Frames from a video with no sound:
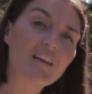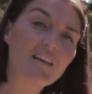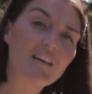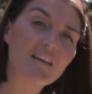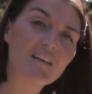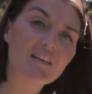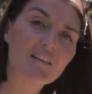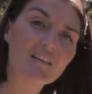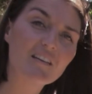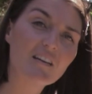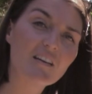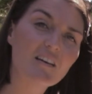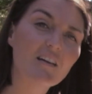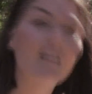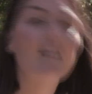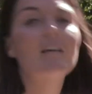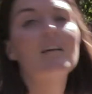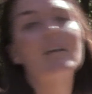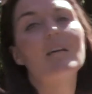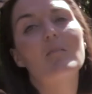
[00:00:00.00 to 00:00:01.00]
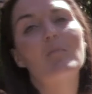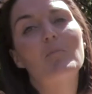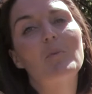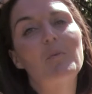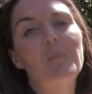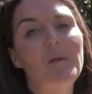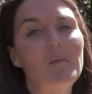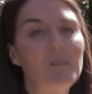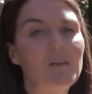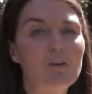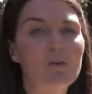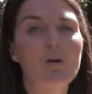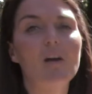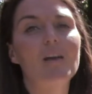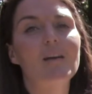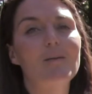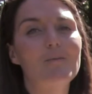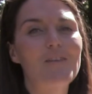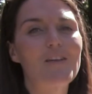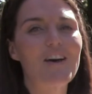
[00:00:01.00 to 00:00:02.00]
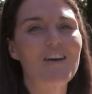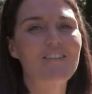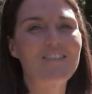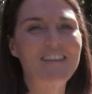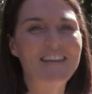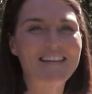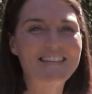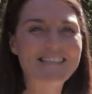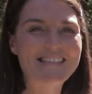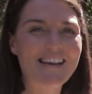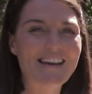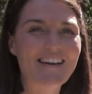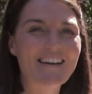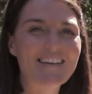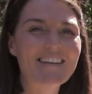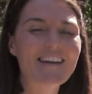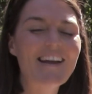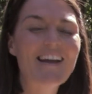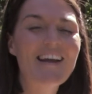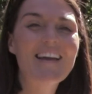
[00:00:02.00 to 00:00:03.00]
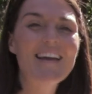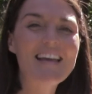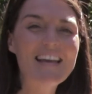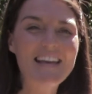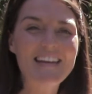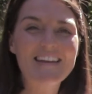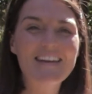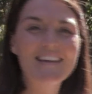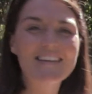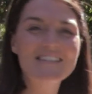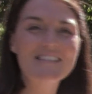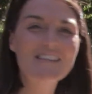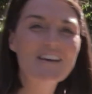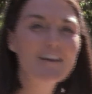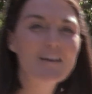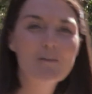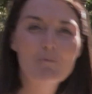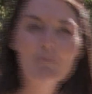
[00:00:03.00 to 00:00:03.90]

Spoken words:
in, but maybe crank up the oven inside. And next time,